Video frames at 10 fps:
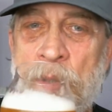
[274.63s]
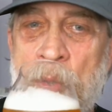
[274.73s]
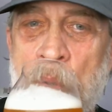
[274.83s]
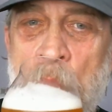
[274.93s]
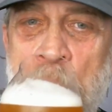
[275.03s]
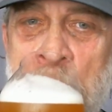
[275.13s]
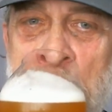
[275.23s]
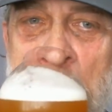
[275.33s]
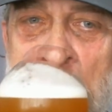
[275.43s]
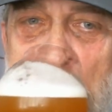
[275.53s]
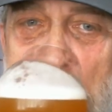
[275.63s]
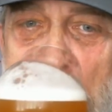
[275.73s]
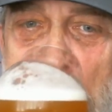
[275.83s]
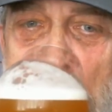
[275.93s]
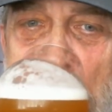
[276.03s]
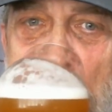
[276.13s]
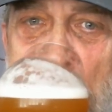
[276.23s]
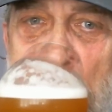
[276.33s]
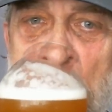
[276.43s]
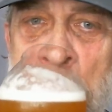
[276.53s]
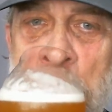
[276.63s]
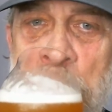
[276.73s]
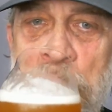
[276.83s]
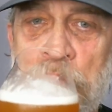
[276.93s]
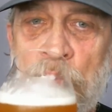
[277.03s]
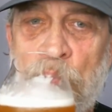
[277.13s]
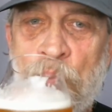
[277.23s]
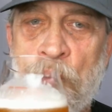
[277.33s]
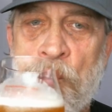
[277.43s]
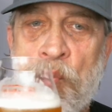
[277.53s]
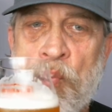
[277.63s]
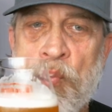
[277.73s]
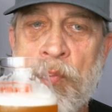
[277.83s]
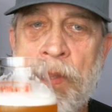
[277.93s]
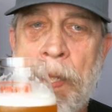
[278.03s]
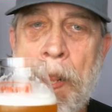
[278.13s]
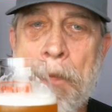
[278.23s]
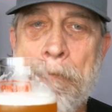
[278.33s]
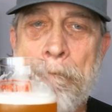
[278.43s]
(no one is talking)